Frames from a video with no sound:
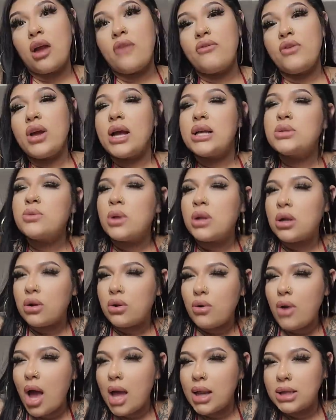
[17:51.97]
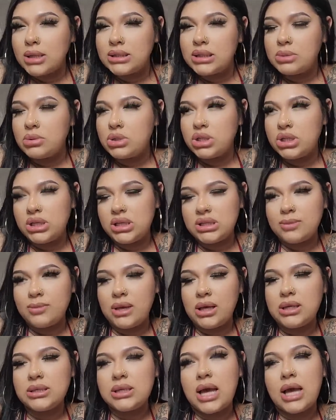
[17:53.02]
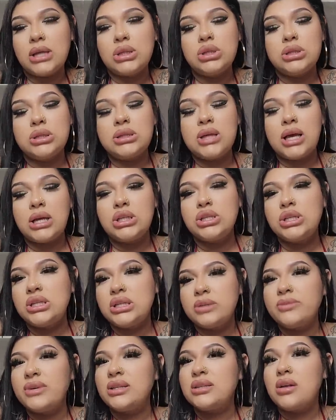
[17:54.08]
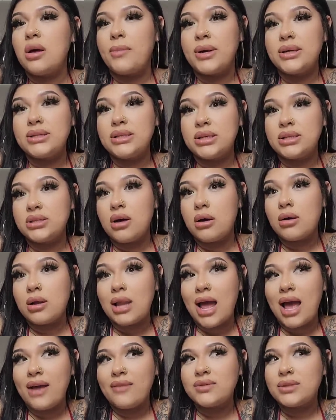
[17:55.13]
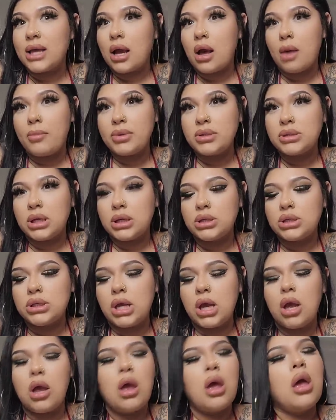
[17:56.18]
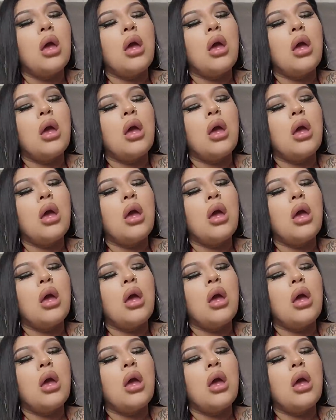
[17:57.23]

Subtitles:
If you guys want to know kind of some chismes, I say chismes on my TikTok lives, like, I'd be saying shit.